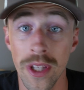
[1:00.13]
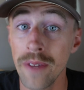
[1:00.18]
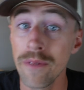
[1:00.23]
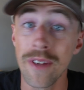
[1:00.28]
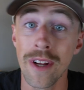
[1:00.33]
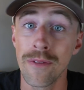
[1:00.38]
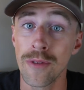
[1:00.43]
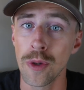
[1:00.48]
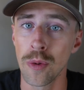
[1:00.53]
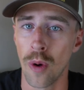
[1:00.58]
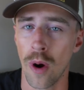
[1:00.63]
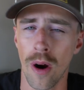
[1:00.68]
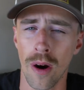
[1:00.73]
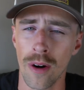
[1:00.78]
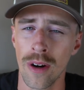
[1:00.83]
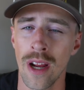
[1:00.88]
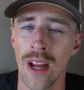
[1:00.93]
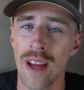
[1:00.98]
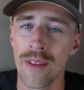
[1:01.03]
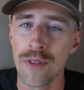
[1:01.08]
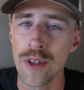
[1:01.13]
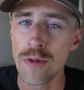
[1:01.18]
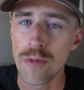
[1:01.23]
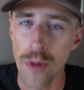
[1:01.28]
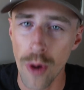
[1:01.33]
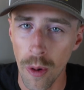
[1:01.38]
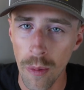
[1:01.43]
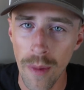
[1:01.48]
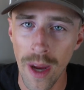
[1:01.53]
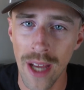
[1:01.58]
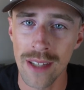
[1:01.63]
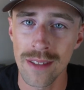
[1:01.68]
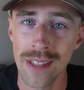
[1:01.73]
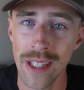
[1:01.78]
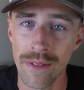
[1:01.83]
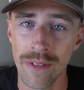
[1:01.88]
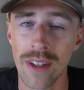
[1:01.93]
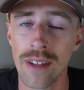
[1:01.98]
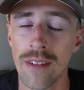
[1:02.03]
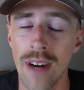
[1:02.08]
even if you are, if you don't mind
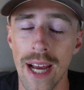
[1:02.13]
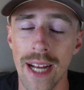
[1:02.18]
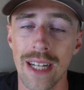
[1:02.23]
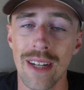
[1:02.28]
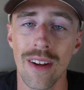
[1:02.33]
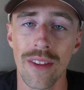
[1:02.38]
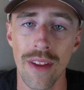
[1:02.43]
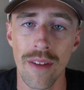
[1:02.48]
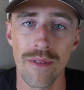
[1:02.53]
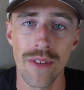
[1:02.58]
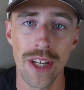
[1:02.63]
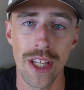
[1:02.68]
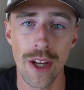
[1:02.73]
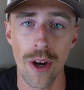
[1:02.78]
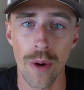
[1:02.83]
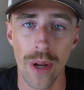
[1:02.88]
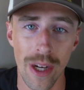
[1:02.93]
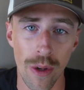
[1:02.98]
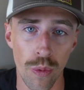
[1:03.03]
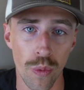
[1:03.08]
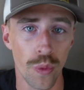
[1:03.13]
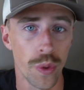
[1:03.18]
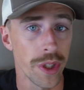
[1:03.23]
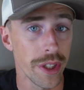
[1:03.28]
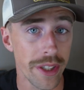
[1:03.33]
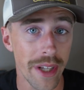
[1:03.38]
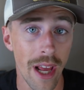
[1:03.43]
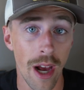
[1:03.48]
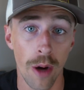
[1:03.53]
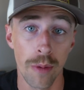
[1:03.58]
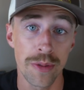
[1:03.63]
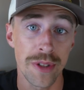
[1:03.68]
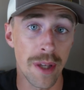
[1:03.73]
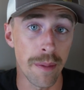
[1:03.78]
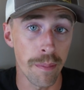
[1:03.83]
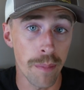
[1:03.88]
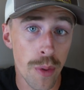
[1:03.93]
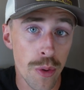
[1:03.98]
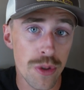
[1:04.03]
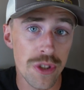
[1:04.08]
leaving a like on the video, it really helps
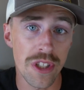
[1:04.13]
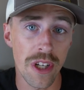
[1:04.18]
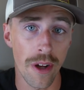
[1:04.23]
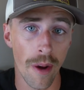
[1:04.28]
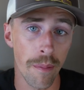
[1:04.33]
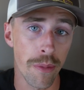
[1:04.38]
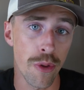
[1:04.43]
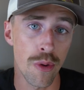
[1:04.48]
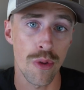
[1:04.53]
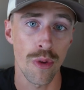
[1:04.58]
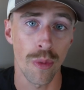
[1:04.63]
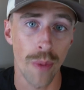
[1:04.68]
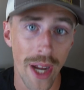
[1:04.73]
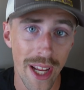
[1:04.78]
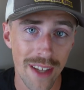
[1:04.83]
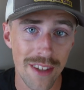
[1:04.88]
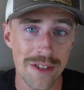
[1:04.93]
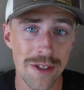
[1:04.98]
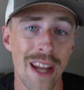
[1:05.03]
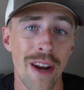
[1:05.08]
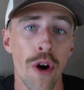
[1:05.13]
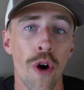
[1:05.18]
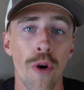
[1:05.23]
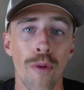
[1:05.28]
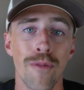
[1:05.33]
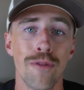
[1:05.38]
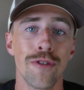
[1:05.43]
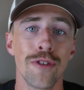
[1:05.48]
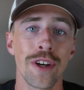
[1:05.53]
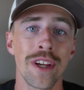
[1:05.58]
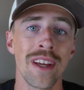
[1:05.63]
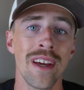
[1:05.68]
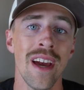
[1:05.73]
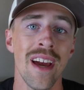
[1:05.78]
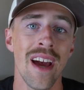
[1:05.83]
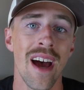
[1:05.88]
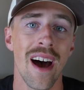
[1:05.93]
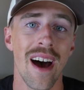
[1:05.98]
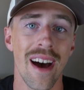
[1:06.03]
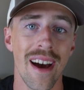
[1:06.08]
it boost it up through the ranks. And hopefully
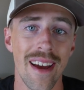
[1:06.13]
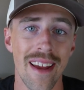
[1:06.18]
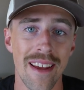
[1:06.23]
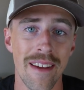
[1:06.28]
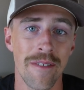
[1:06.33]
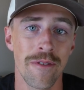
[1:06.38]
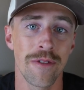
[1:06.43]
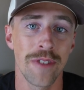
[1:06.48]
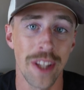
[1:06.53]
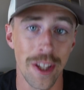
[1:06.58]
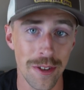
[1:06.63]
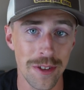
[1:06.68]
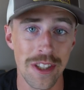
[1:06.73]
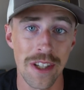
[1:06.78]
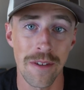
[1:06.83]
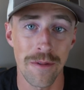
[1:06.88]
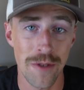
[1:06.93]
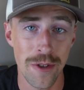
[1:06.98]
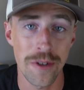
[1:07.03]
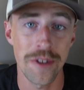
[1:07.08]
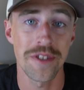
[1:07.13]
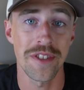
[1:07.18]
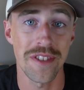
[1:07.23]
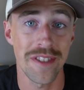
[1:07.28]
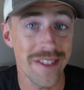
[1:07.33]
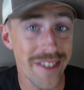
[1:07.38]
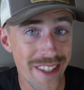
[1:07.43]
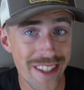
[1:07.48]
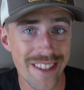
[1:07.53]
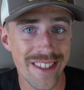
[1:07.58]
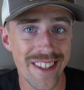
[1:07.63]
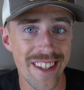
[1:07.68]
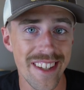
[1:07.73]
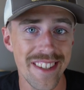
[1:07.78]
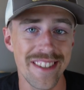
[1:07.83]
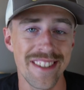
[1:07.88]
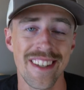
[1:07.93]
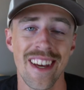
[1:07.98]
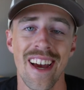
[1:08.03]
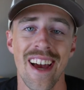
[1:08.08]
if Guilty of Treason sees
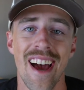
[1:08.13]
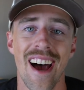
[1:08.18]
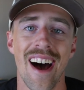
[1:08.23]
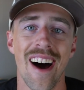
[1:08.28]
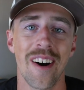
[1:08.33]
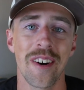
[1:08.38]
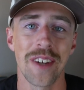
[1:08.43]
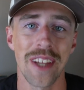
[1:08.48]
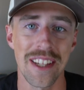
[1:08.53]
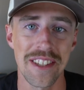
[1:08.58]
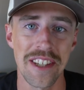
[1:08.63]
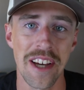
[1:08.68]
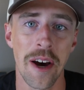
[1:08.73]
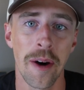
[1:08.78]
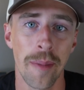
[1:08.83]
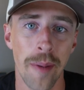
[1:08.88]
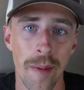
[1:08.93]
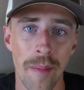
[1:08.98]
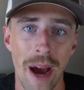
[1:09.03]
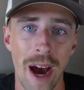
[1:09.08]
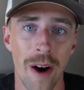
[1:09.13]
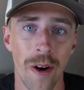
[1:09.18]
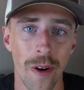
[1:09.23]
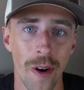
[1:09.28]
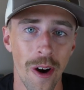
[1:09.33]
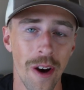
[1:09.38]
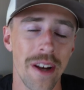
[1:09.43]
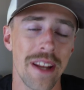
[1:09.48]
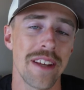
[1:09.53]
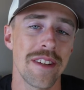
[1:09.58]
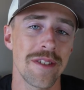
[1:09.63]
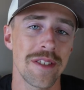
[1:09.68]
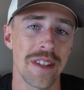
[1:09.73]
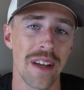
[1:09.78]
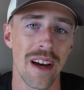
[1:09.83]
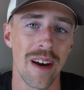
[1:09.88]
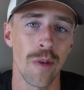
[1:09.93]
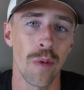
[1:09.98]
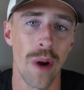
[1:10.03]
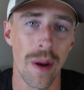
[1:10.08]
this, I'll get to help him out on his
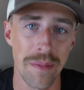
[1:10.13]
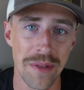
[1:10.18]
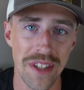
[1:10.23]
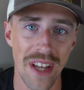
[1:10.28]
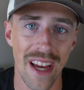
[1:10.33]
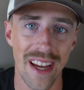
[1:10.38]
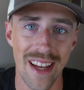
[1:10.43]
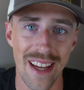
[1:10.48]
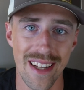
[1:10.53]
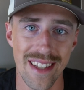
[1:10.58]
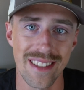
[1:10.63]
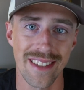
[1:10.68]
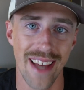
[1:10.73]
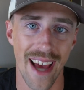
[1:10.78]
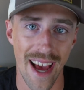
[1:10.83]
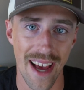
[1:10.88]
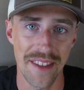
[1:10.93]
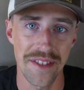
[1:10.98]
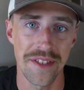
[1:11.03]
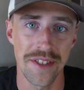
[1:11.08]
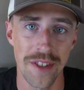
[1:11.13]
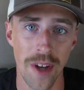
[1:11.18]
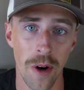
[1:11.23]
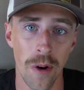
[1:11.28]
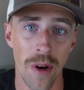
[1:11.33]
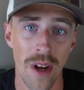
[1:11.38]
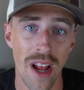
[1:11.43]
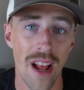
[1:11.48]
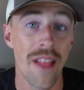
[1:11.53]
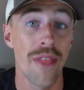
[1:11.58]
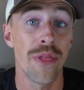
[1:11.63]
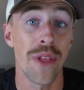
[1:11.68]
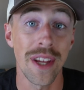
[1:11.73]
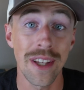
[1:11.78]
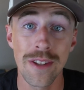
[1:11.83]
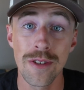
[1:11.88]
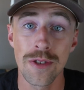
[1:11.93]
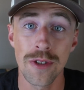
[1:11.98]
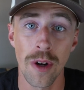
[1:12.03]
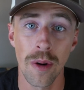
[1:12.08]
website and his ads. So
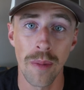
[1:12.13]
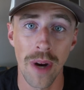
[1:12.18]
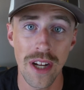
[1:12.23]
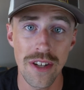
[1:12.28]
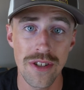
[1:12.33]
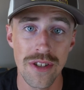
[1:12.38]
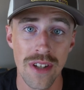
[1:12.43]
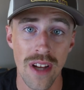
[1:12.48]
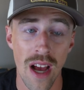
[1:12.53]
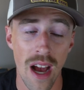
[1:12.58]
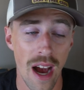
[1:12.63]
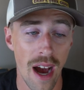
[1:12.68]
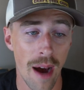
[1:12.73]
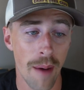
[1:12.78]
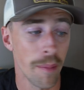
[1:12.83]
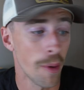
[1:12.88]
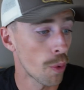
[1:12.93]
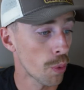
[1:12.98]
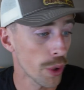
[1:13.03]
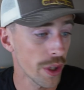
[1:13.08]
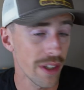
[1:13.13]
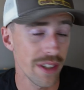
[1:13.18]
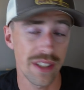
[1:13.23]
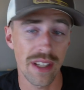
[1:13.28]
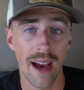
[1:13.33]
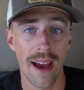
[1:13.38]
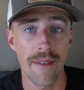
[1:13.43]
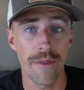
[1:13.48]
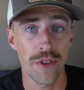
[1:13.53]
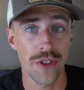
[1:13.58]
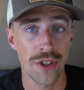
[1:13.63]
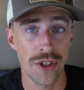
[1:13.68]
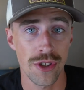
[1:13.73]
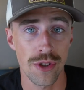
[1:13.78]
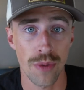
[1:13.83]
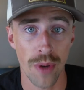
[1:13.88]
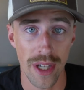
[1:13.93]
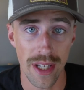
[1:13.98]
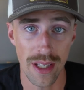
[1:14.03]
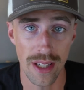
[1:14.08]
thank you so much. But we're going to dive
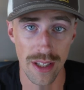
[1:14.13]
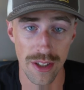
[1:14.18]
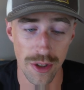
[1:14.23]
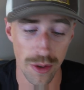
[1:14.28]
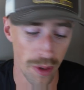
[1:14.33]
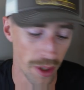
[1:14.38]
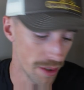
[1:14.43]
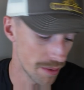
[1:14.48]
straight into